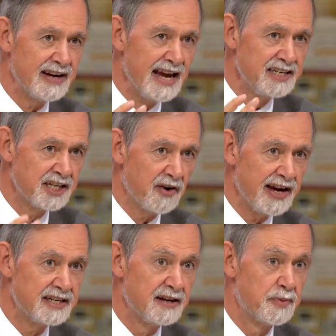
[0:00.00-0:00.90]
an
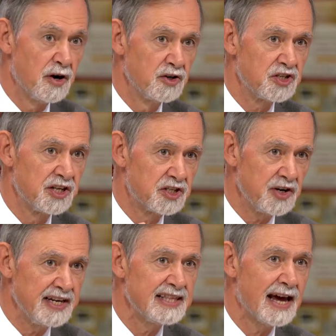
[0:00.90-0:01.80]
integrated approach to
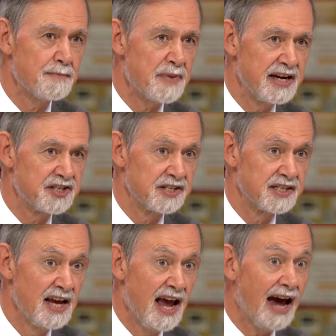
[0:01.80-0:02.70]
treating that
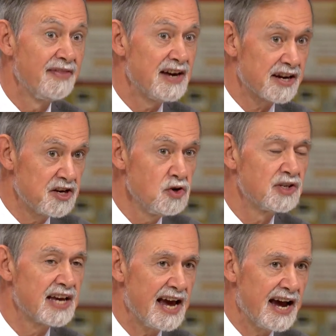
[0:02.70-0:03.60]
patient and the
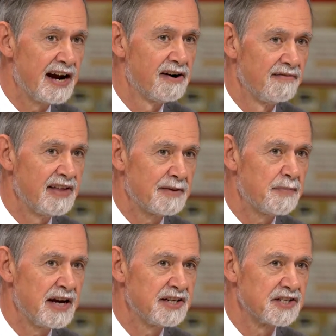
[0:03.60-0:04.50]
acute care of that
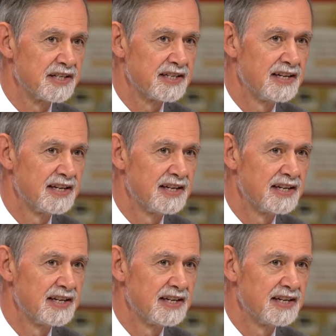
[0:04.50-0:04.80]
patient.